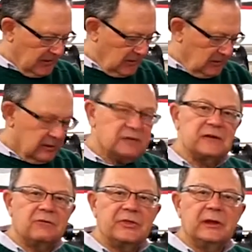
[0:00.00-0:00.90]
That's
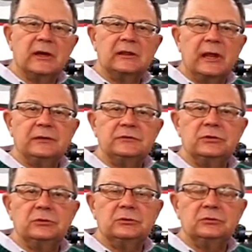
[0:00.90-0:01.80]
everything I'd like
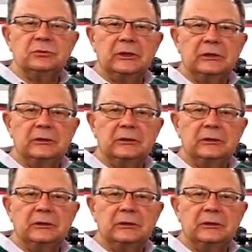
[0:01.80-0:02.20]
to